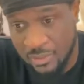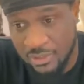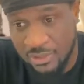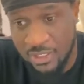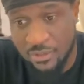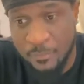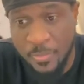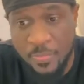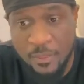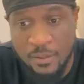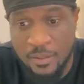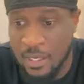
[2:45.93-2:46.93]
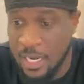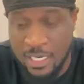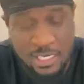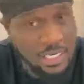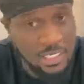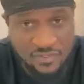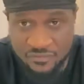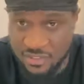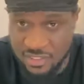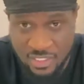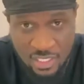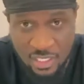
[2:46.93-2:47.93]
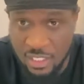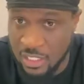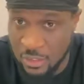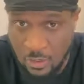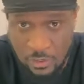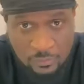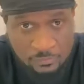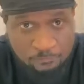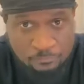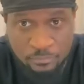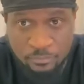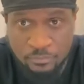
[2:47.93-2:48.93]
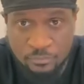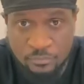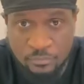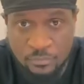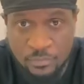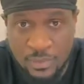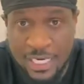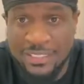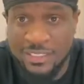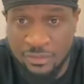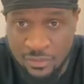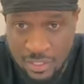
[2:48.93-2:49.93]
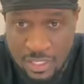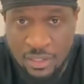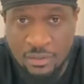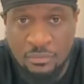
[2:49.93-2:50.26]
She said, I can't leave this girl alone. I did rather